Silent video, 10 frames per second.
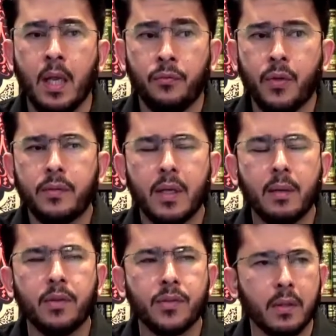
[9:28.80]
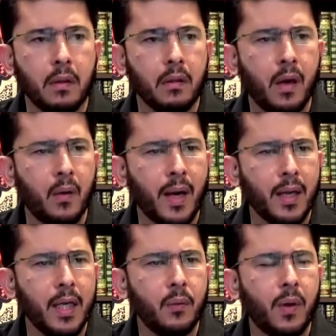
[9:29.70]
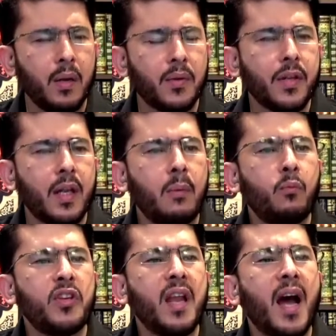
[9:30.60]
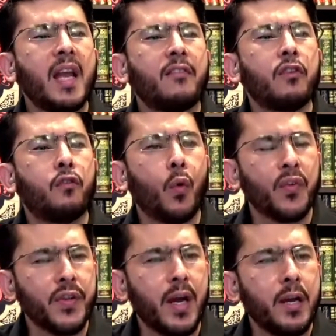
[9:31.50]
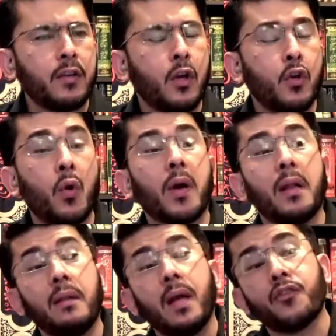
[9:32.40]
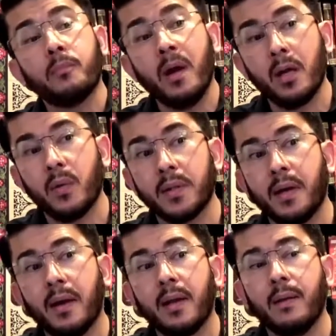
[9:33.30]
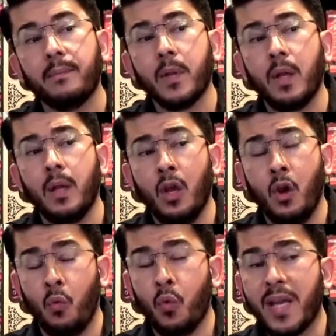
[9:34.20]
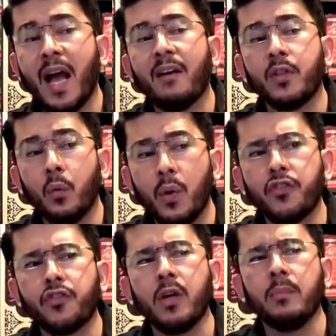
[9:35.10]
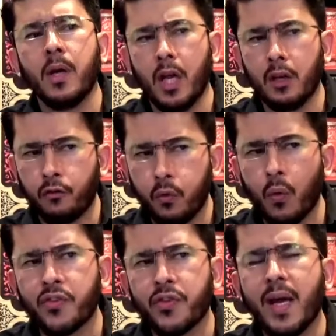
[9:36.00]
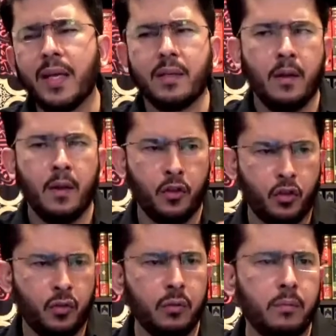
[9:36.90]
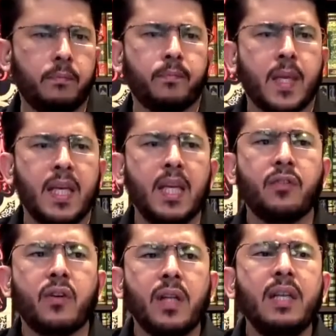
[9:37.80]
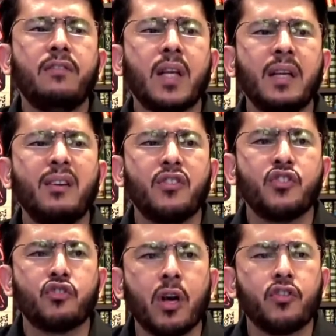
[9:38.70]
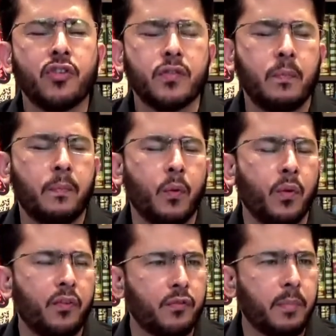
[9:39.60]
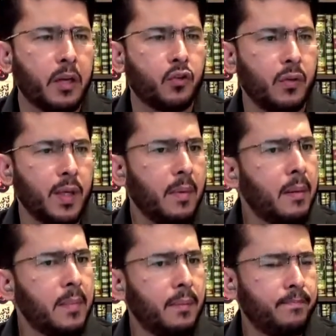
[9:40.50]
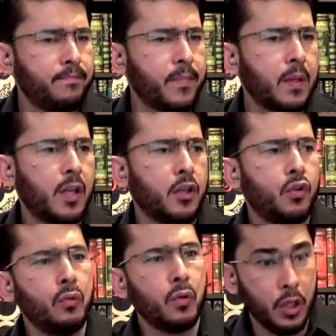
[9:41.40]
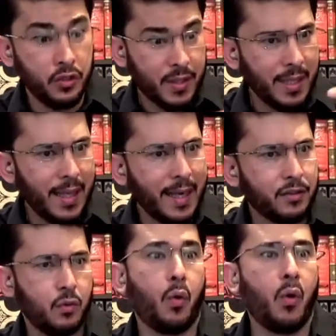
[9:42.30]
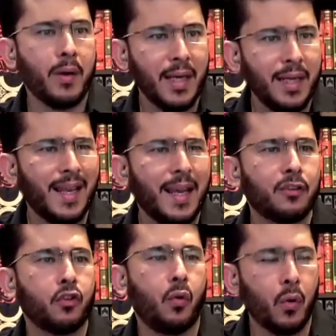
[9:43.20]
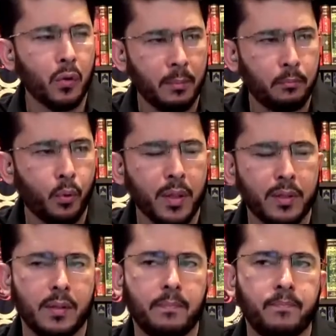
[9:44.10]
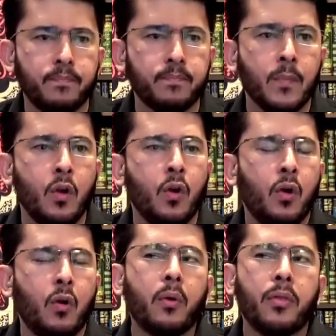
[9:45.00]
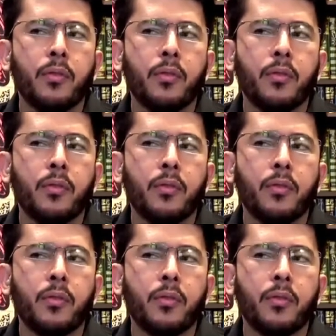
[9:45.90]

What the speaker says: that the Nabi sallallahu alayhi wa sallam would not have the foresight, nor Allah subhanahu wa ta'ala would have the wisdom and foresight to either leave clear instructions with respect to imamah, that you can select or elect or appoint or